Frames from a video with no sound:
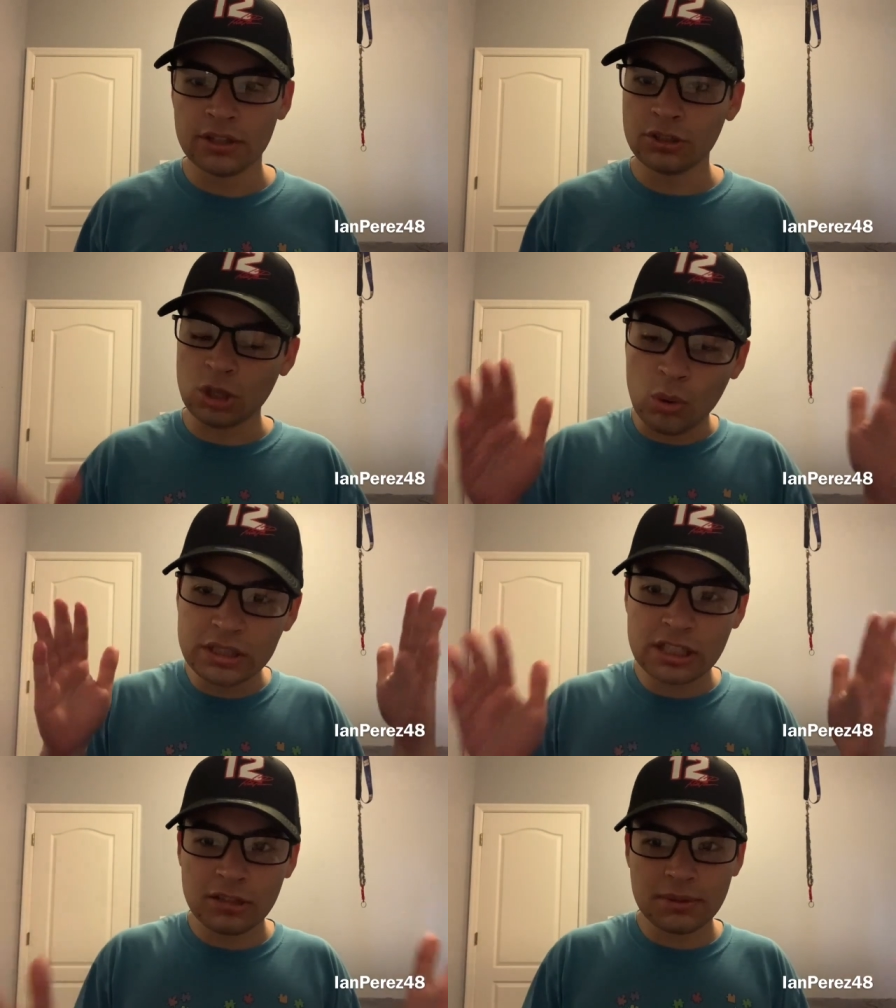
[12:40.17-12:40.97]
There's
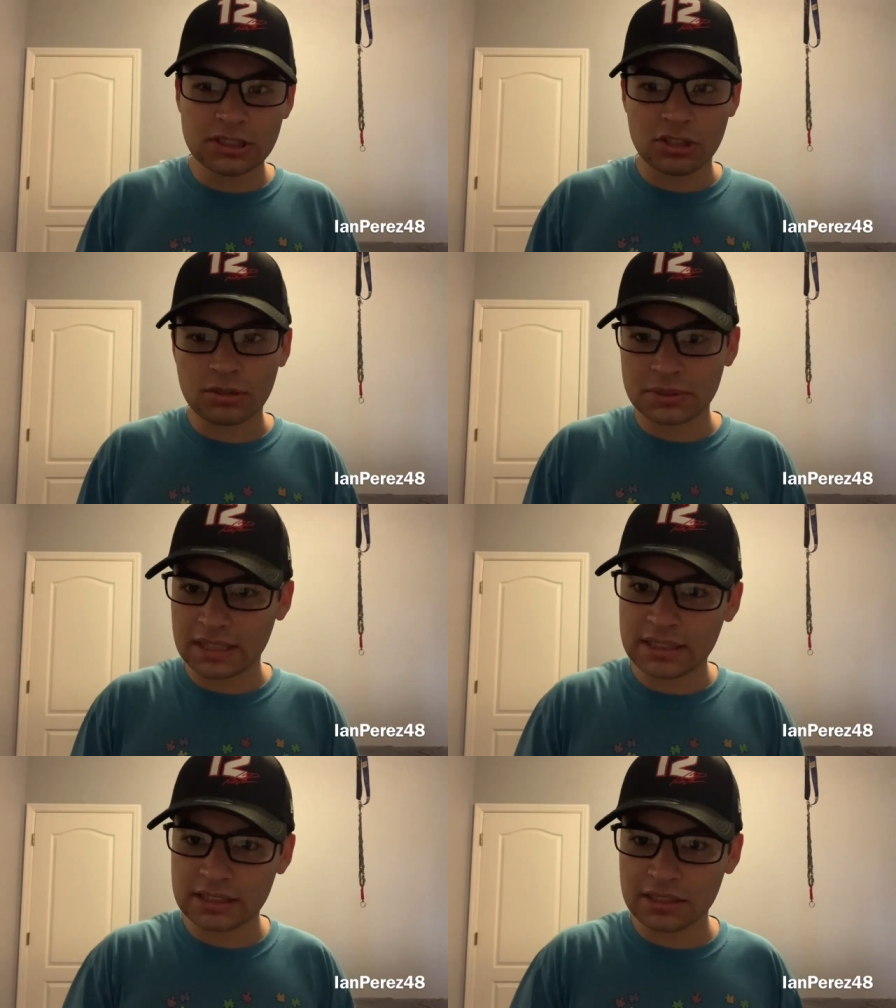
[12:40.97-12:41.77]
always going to be
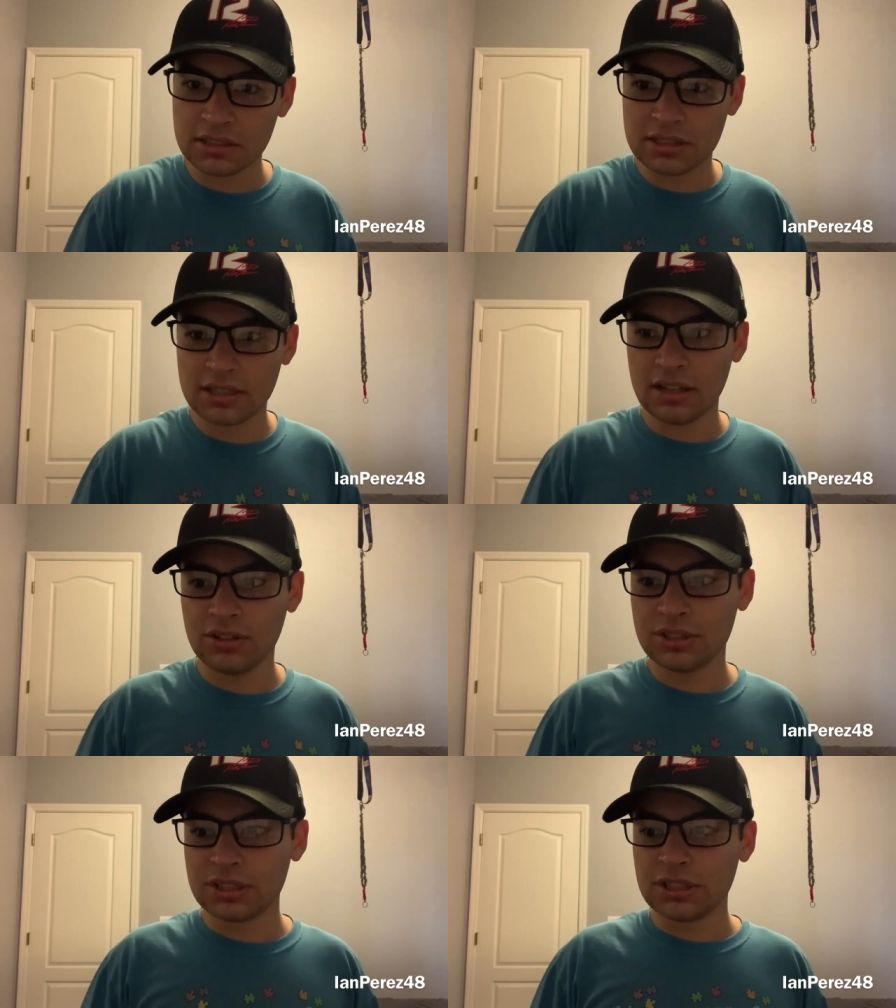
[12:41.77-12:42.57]
circumstances
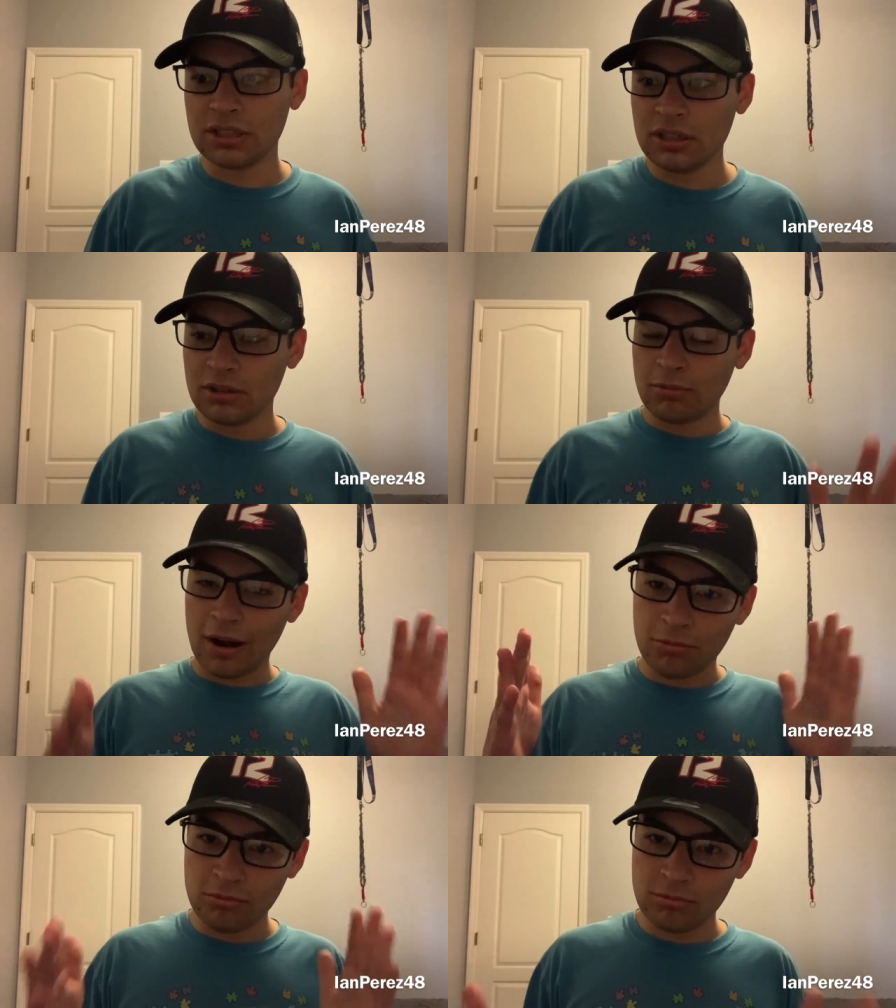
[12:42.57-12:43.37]

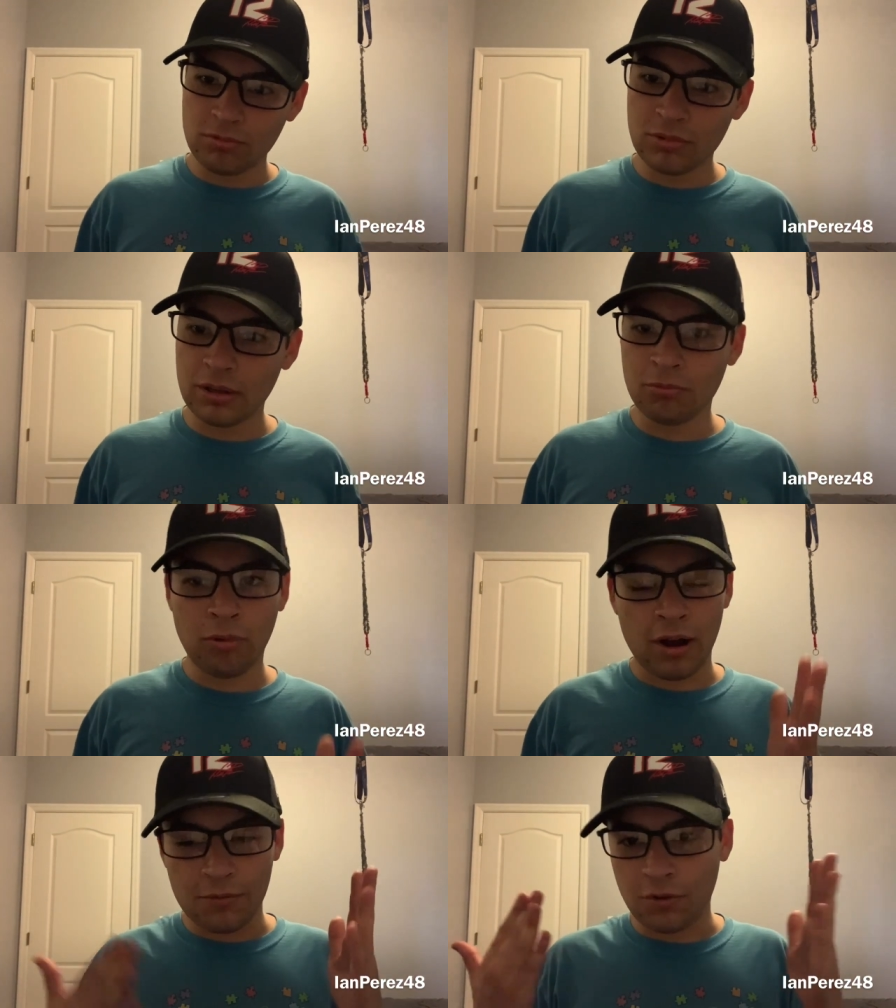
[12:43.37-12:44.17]
while,
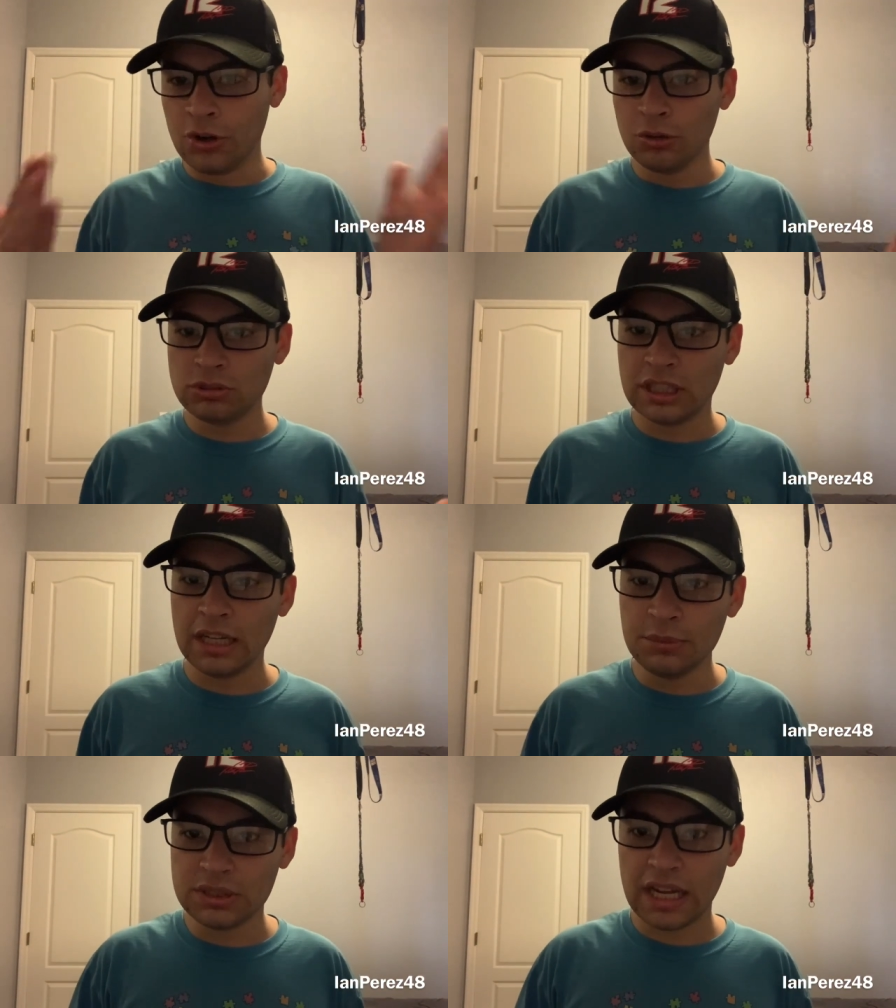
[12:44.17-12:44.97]
while for new
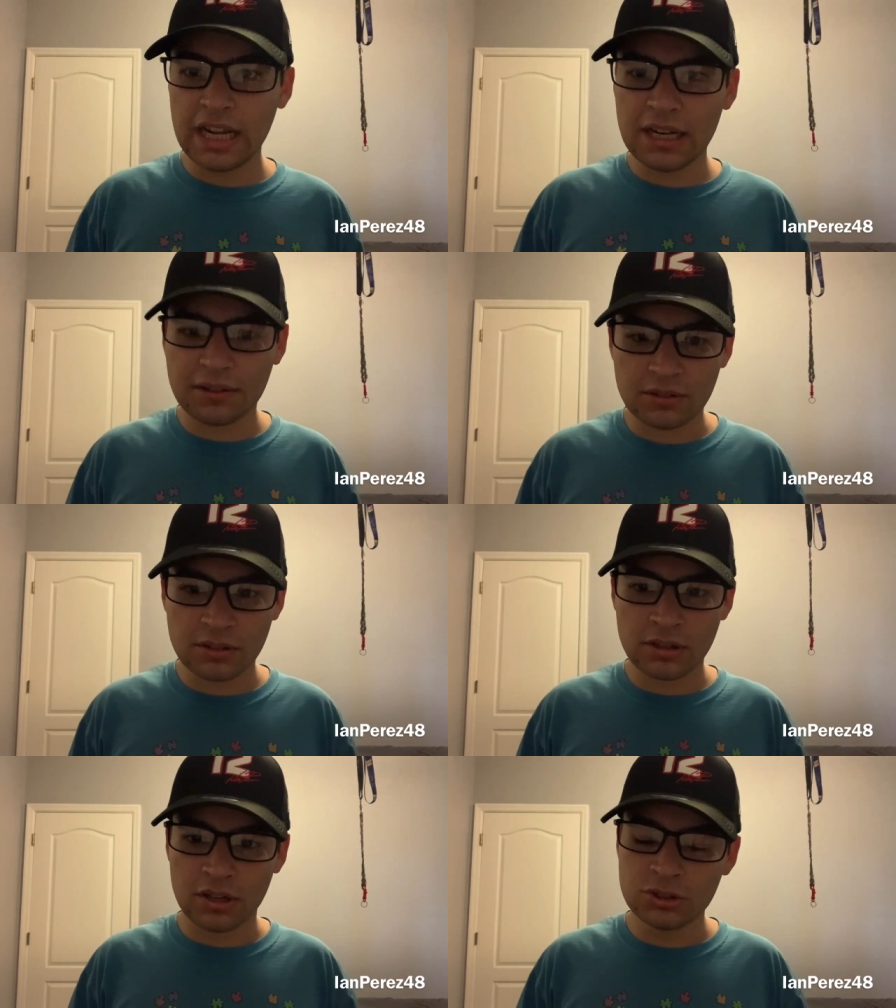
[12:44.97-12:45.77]
teams and
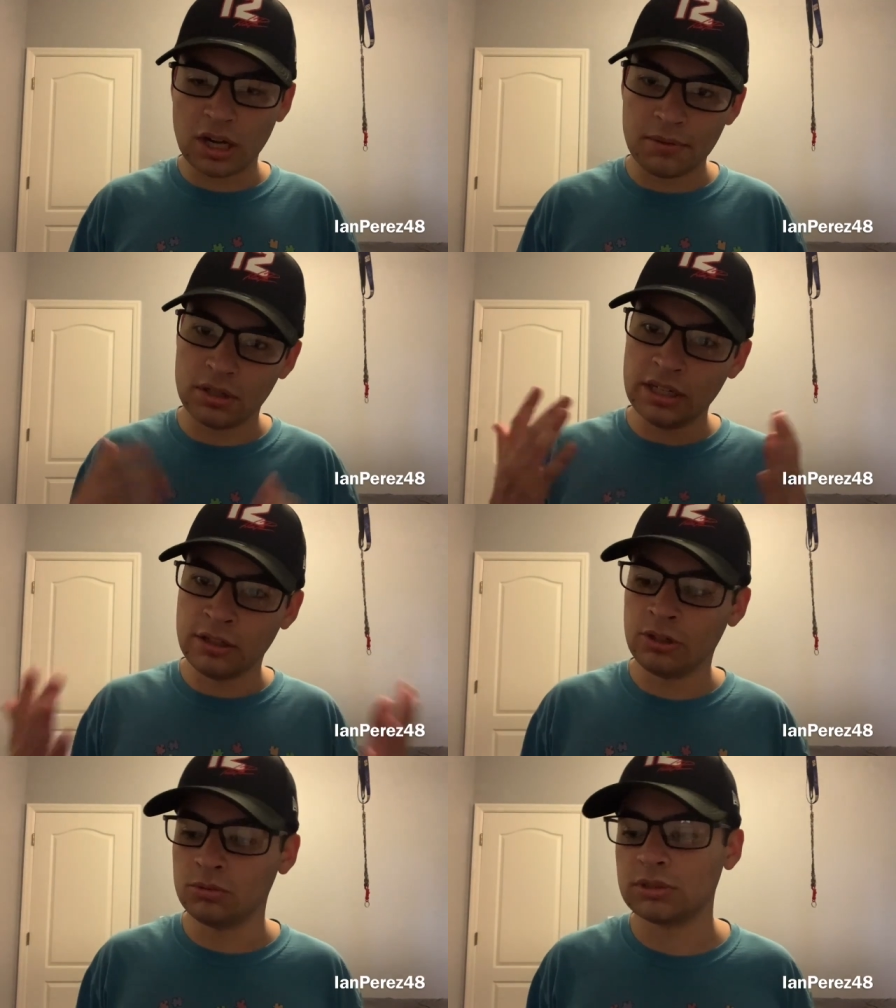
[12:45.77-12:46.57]
a driver in
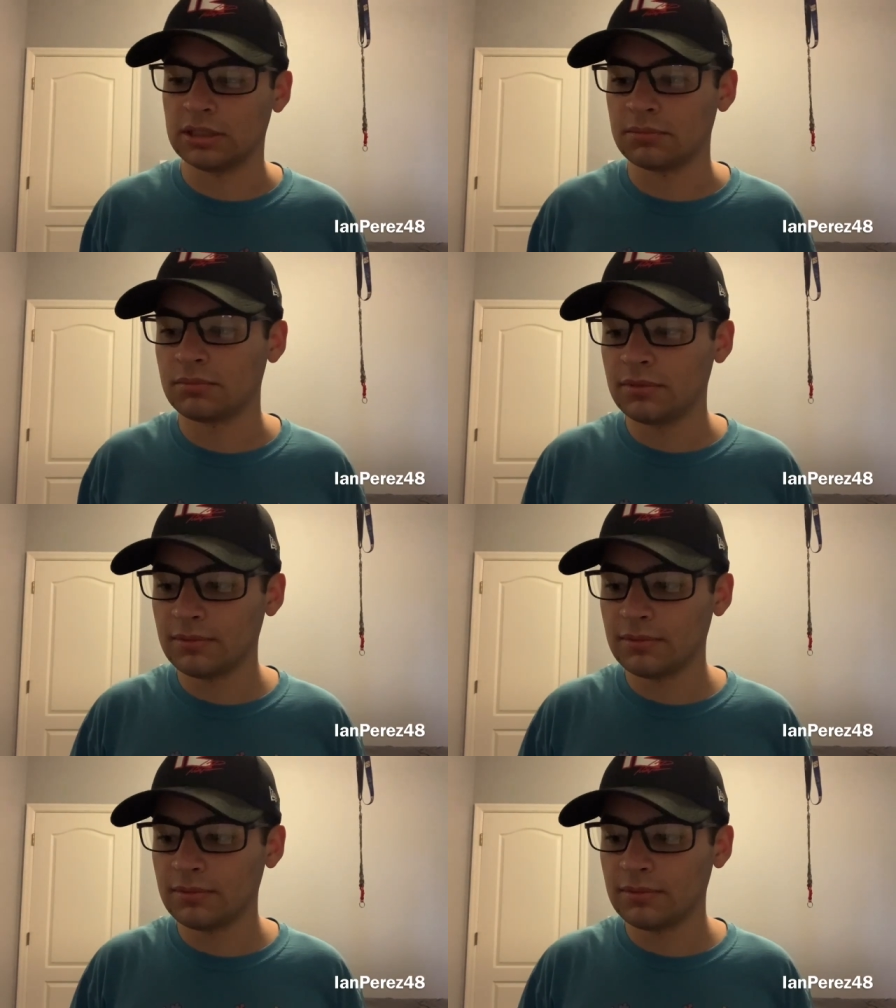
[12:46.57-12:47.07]
a new team.